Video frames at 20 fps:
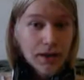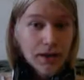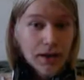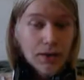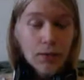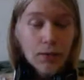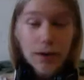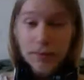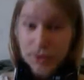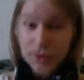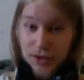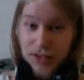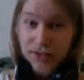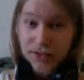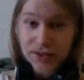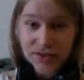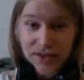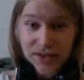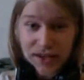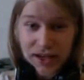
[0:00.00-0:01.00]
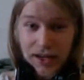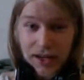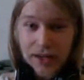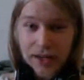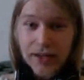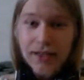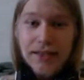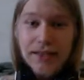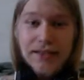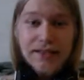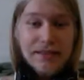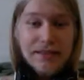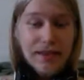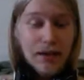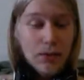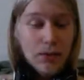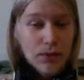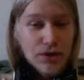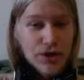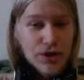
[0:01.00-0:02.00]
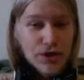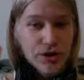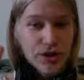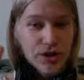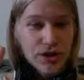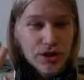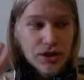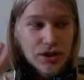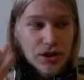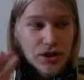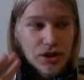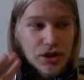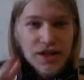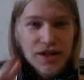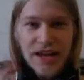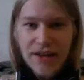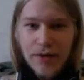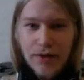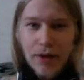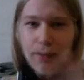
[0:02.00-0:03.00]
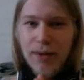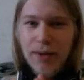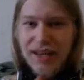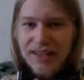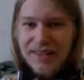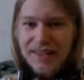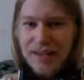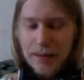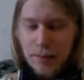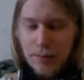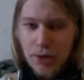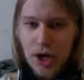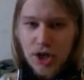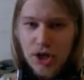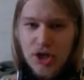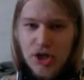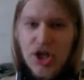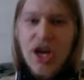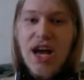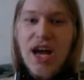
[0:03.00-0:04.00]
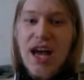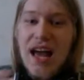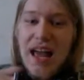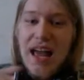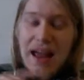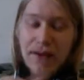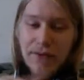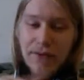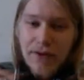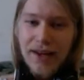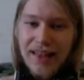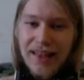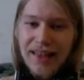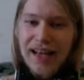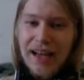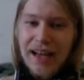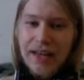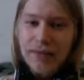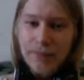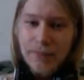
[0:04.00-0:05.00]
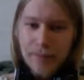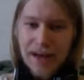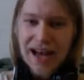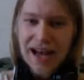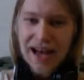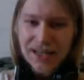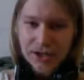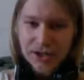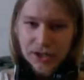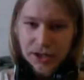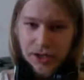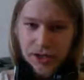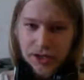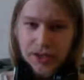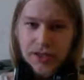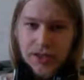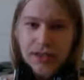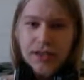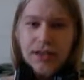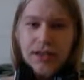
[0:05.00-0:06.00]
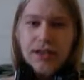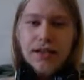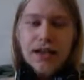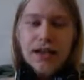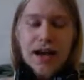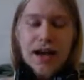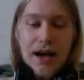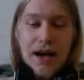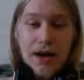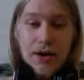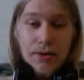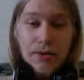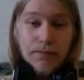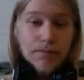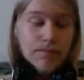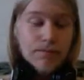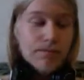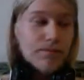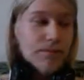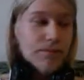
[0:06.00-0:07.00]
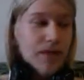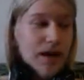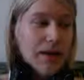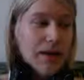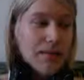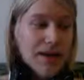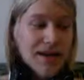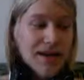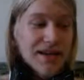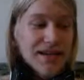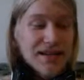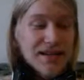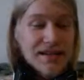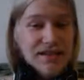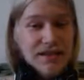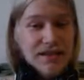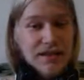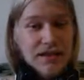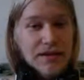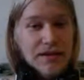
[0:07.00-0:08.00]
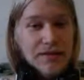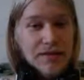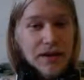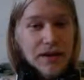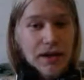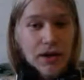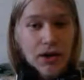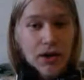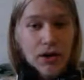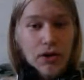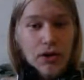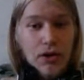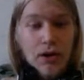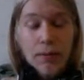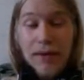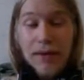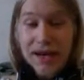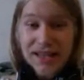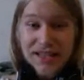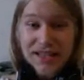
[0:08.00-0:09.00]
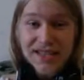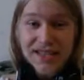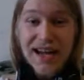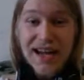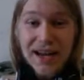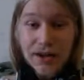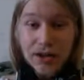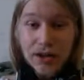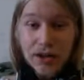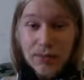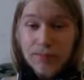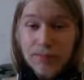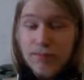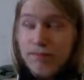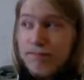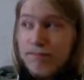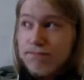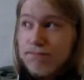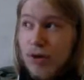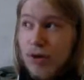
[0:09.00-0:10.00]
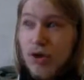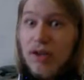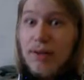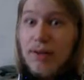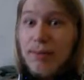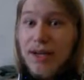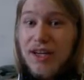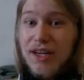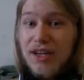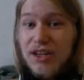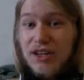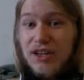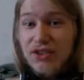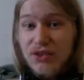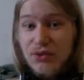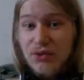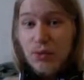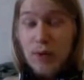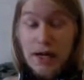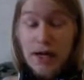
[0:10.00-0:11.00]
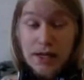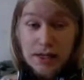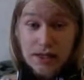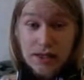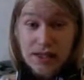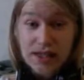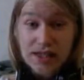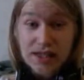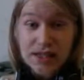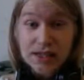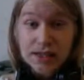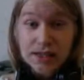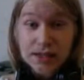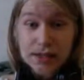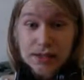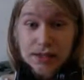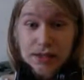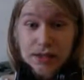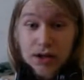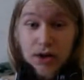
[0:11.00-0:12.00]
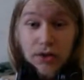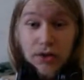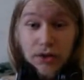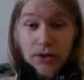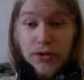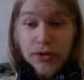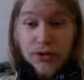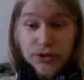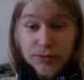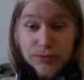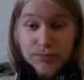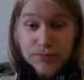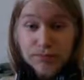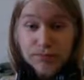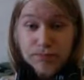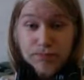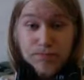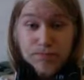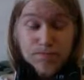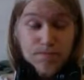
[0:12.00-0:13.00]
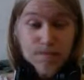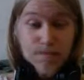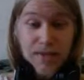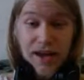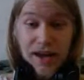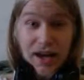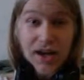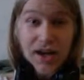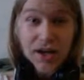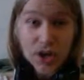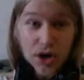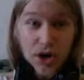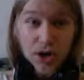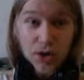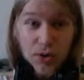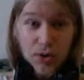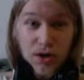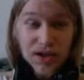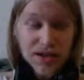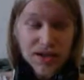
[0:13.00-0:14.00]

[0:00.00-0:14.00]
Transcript: What I'm trying to say is that we should judge everyone by the same brush. Every life matter. Now, I'm making this video on my channel partly because, well, others that I know